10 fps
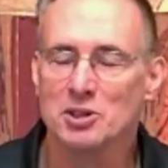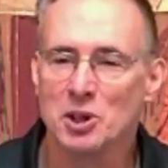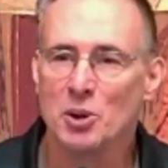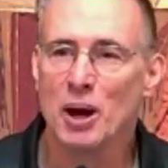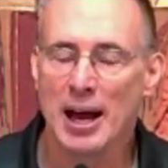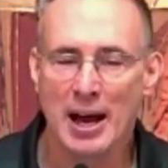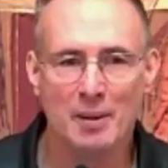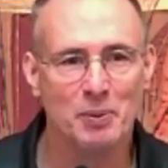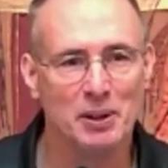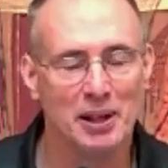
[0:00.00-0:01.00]
so
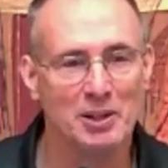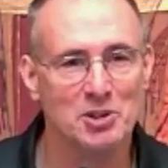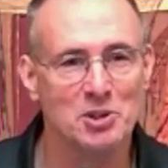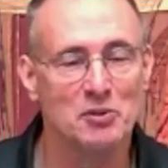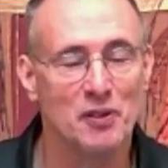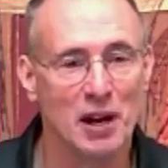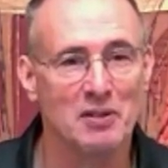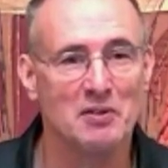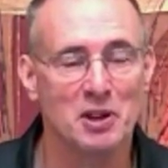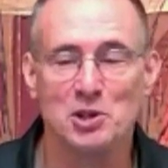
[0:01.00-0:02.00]
happy as the
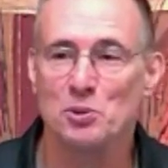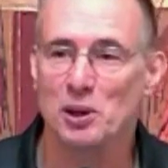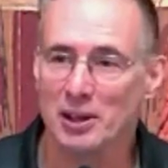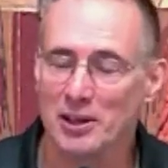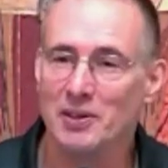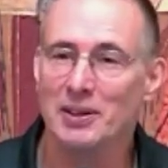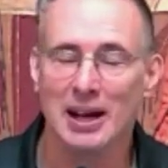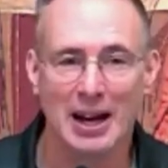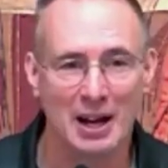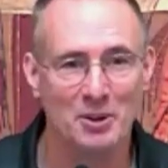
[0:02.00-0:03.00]
five of us were leaving
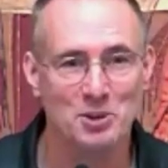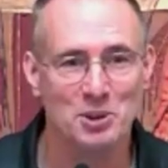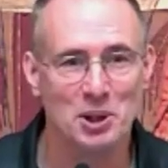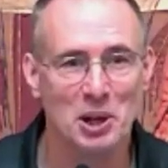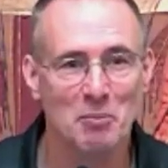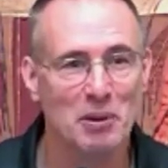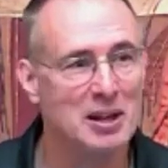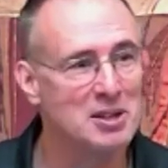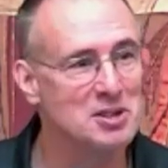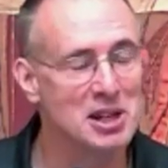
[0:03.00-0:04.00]
the house
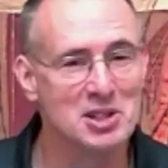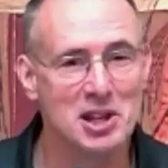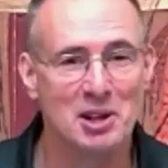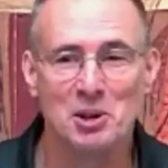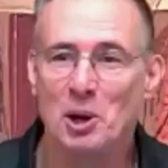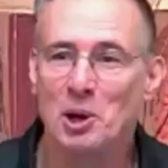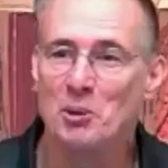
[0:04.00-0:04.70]
because they said,